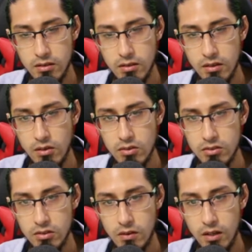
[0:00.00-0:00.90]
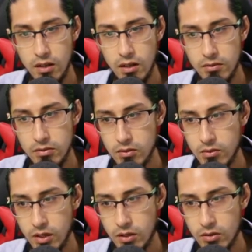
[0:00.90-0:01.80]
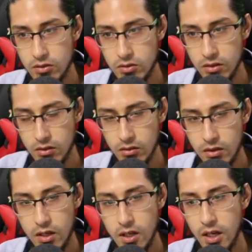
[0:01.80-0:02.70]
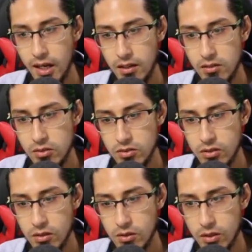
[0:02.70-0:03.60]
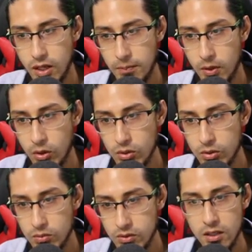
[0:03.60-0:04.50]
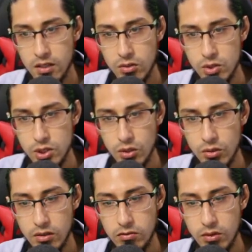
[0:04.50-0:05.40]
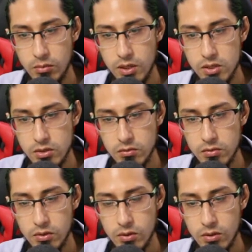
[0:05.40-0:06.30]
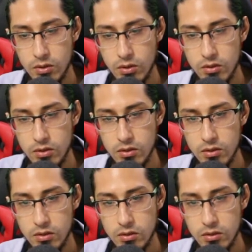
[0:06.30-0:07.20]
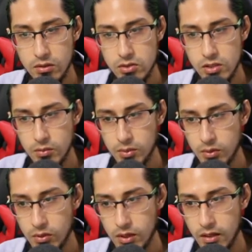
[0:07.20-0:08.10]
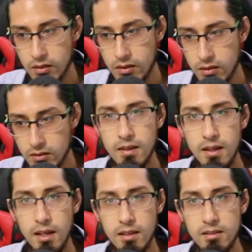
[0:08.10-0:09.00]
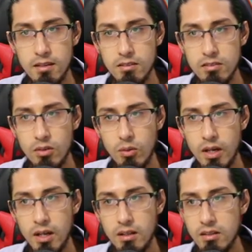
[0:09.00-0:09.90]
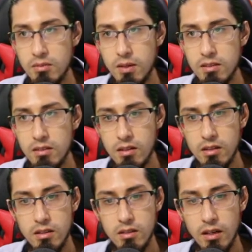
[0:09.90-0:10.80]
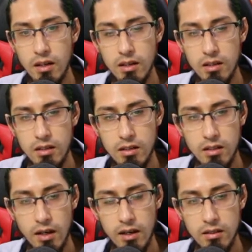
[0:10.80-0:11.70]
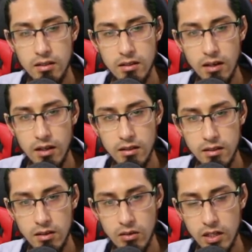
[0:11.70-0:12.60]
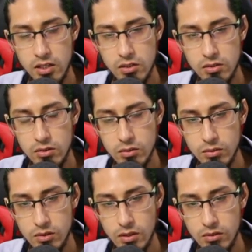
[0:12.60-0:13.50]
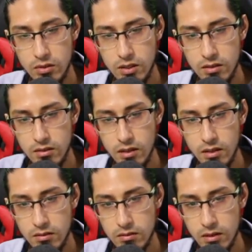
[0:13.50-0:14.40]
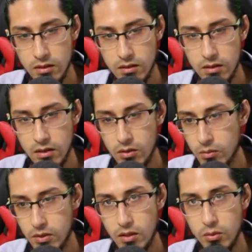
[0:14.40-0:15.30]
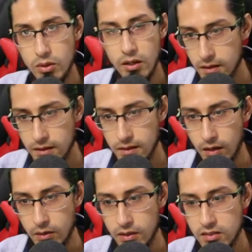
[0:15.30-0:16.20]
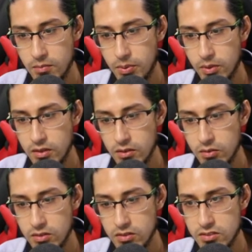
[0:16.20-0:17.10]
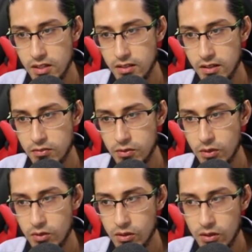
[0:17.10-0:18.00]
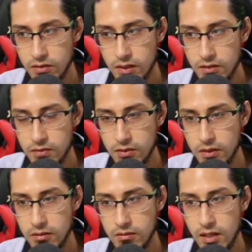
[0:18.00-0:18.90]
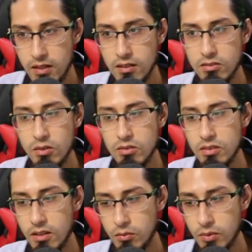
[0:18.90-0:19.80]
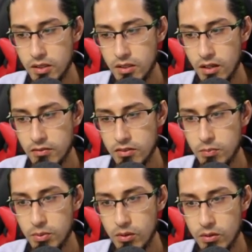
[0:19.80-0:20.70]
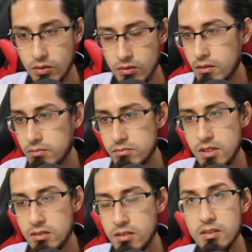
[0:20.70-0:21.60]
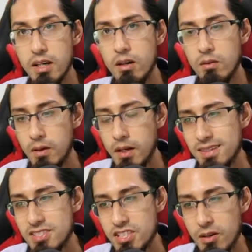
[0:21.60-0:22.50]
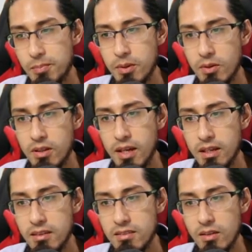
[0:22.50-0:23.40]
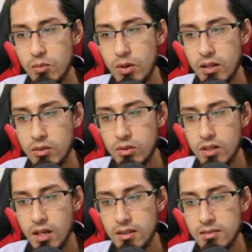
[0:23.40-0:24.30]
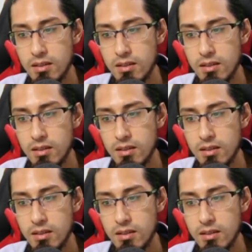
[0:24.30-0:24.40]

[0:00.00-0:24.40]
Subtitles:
the courses, right? I have some records here. I'm using lookup columns to show the information from other SharePoint Online lists. Excellent. So what I did is basically I added the connection to those lists, and here we are. Now, it's important to understand that from all of the different data sources that we have explored until now, SharePoint Online is the one who has